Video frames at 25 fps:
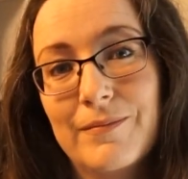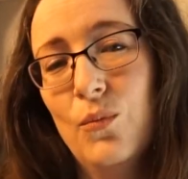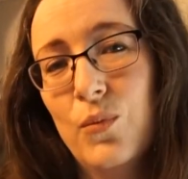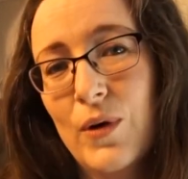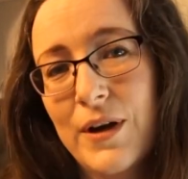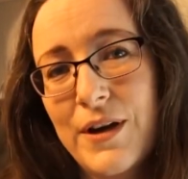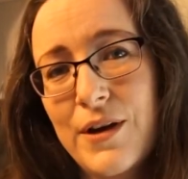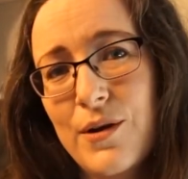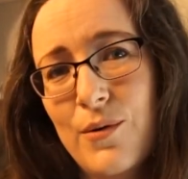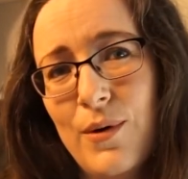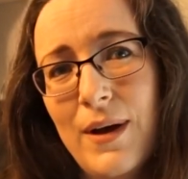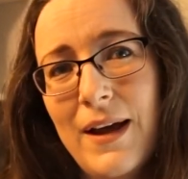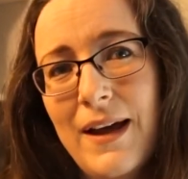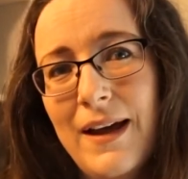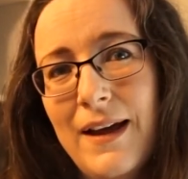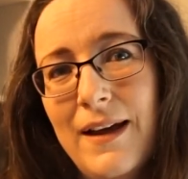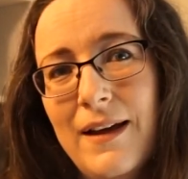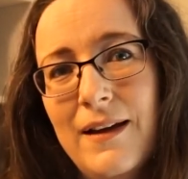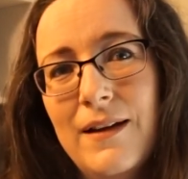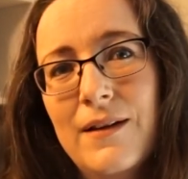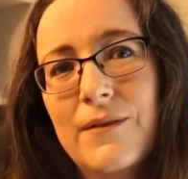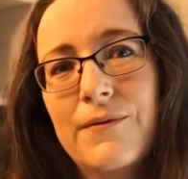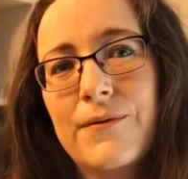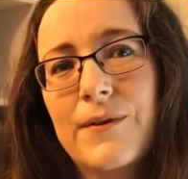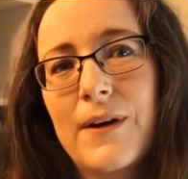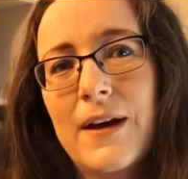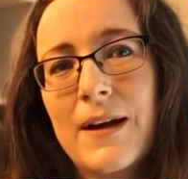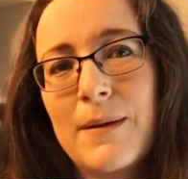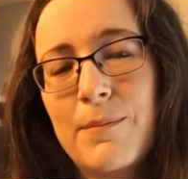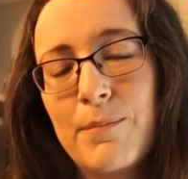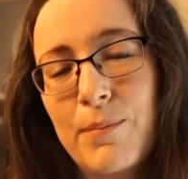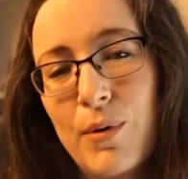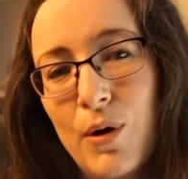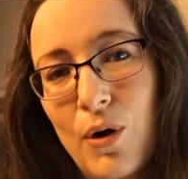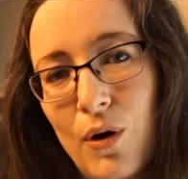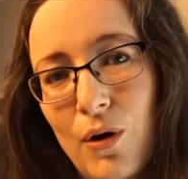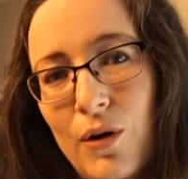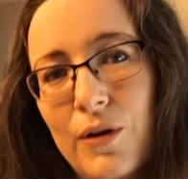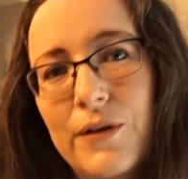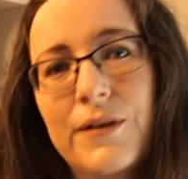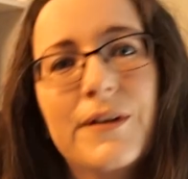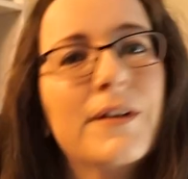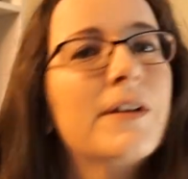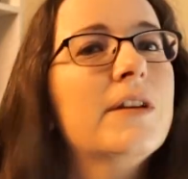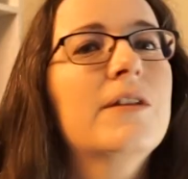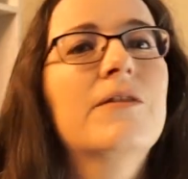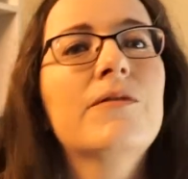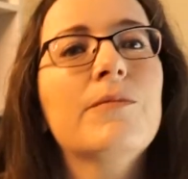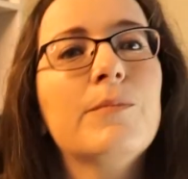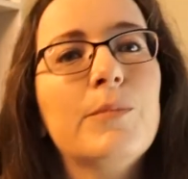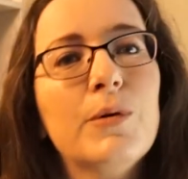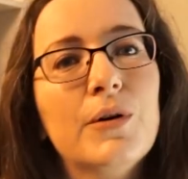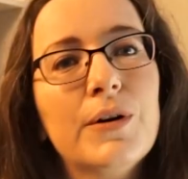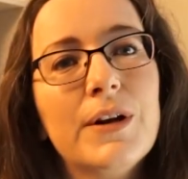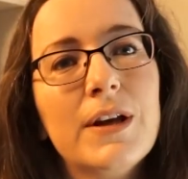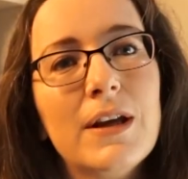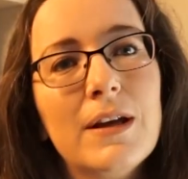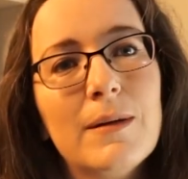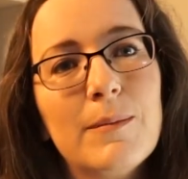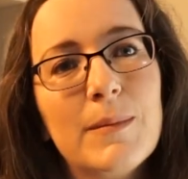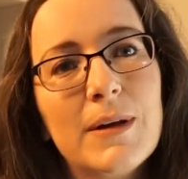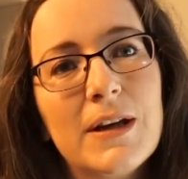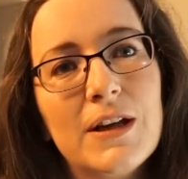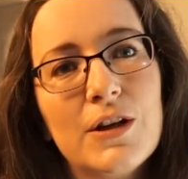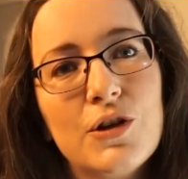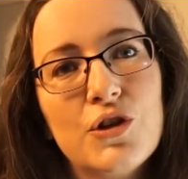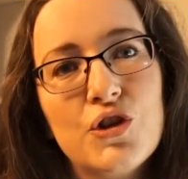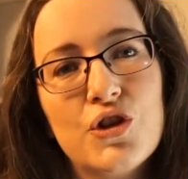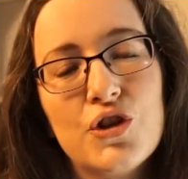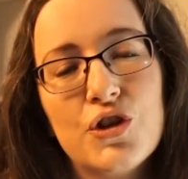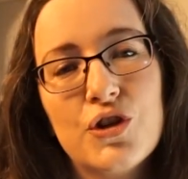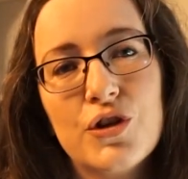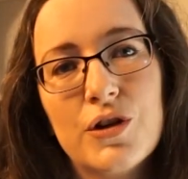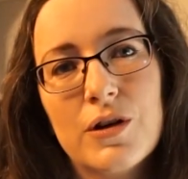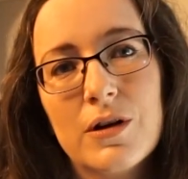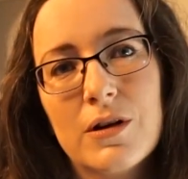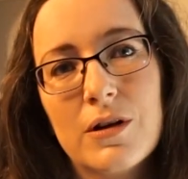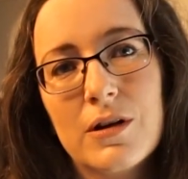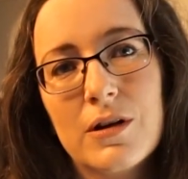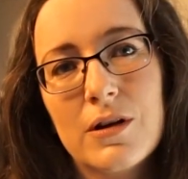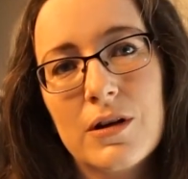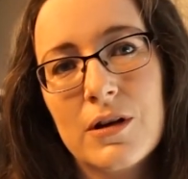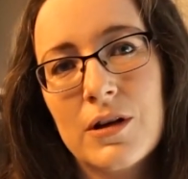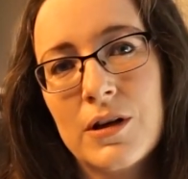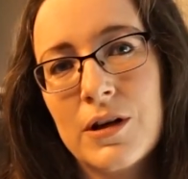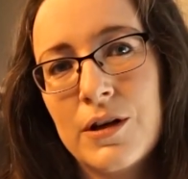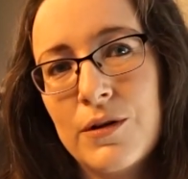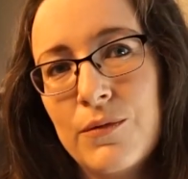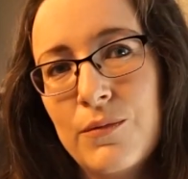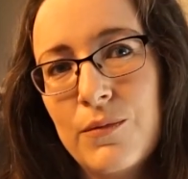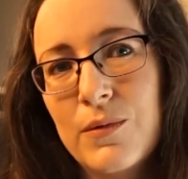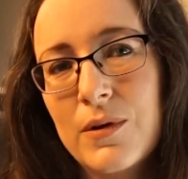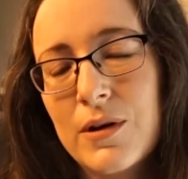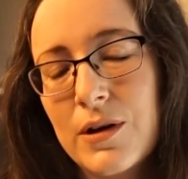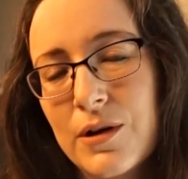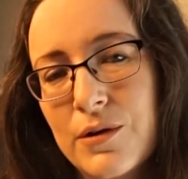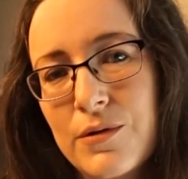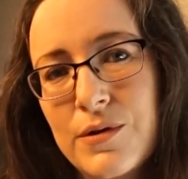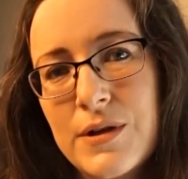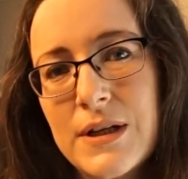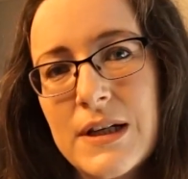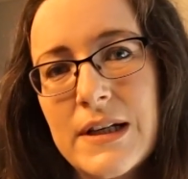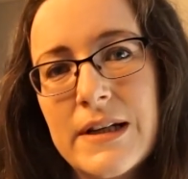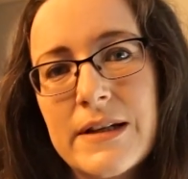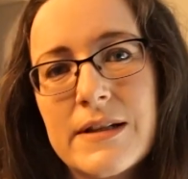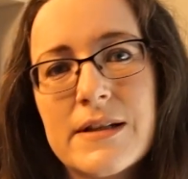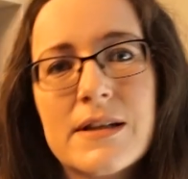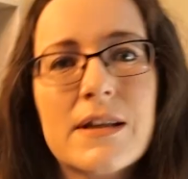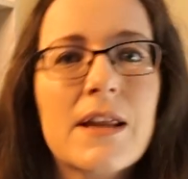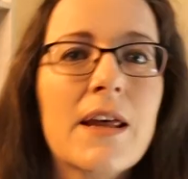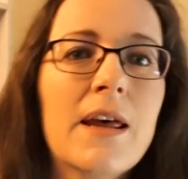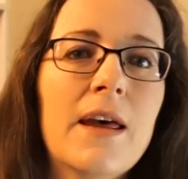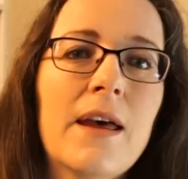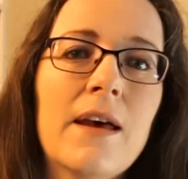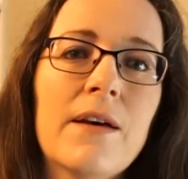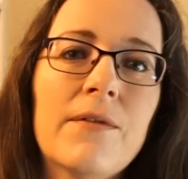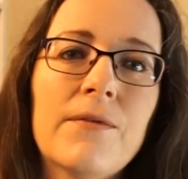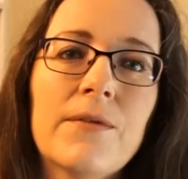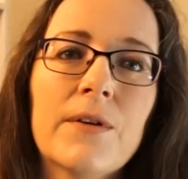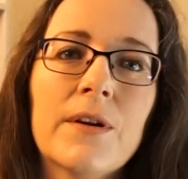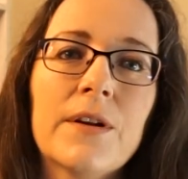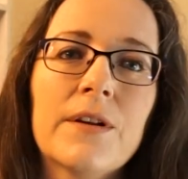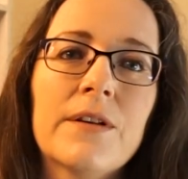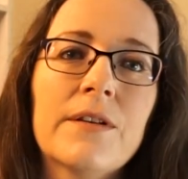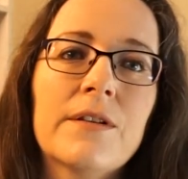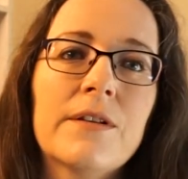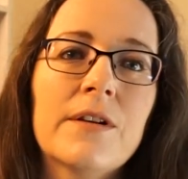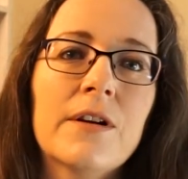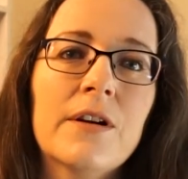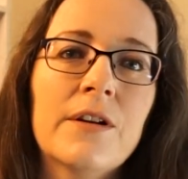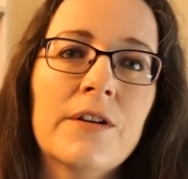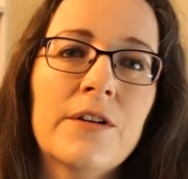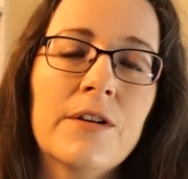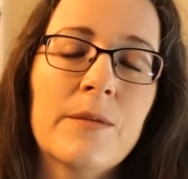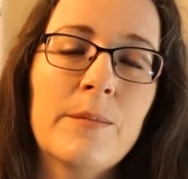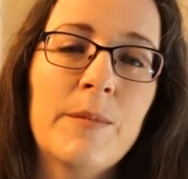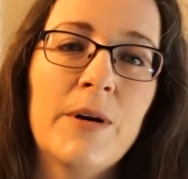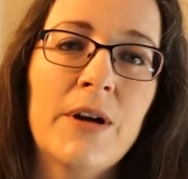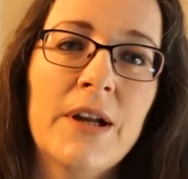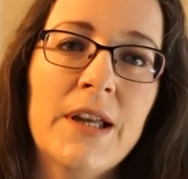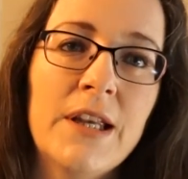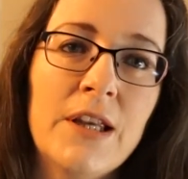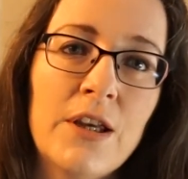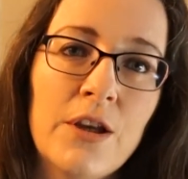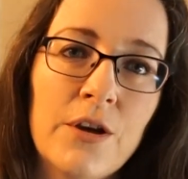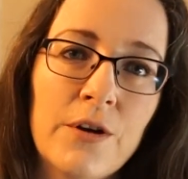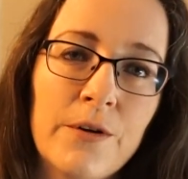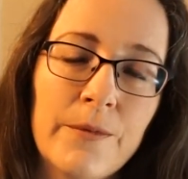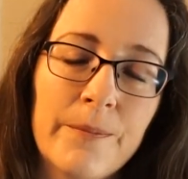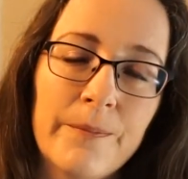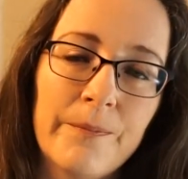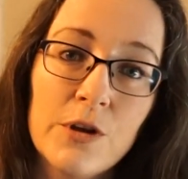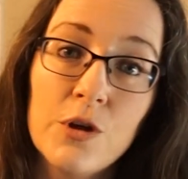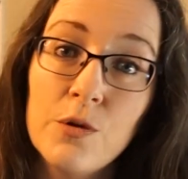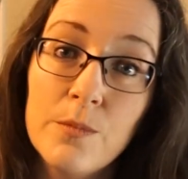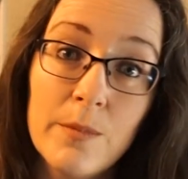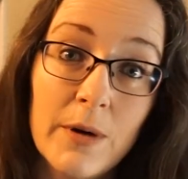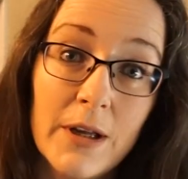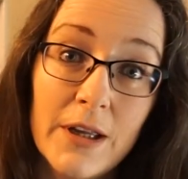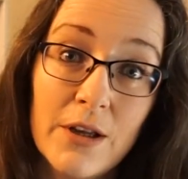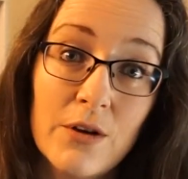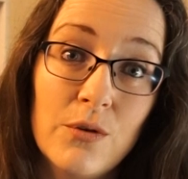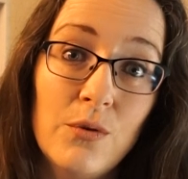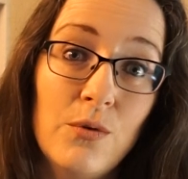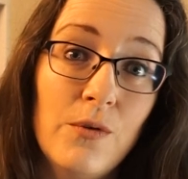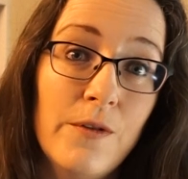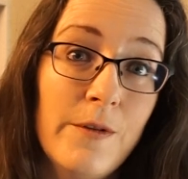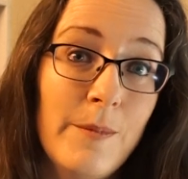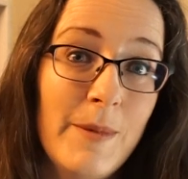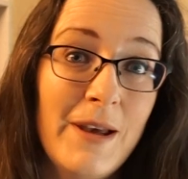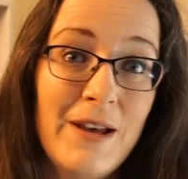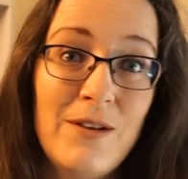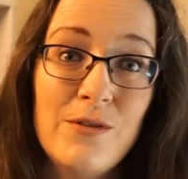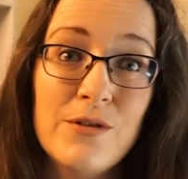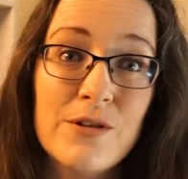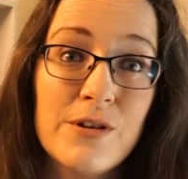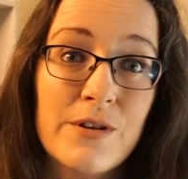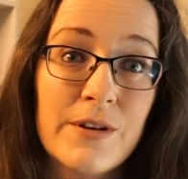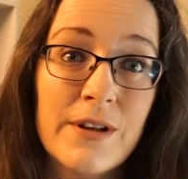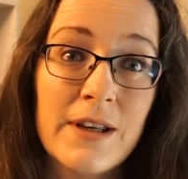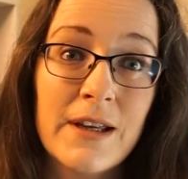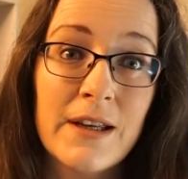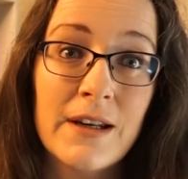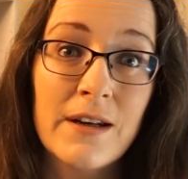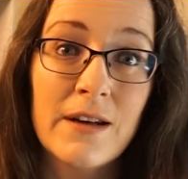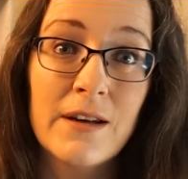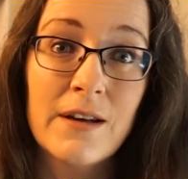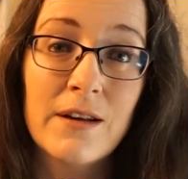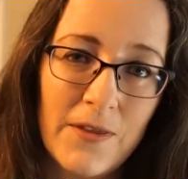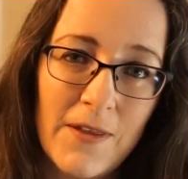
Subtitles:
When you have a positive body image, you notice their efforts to undermine you. You might call them out on it.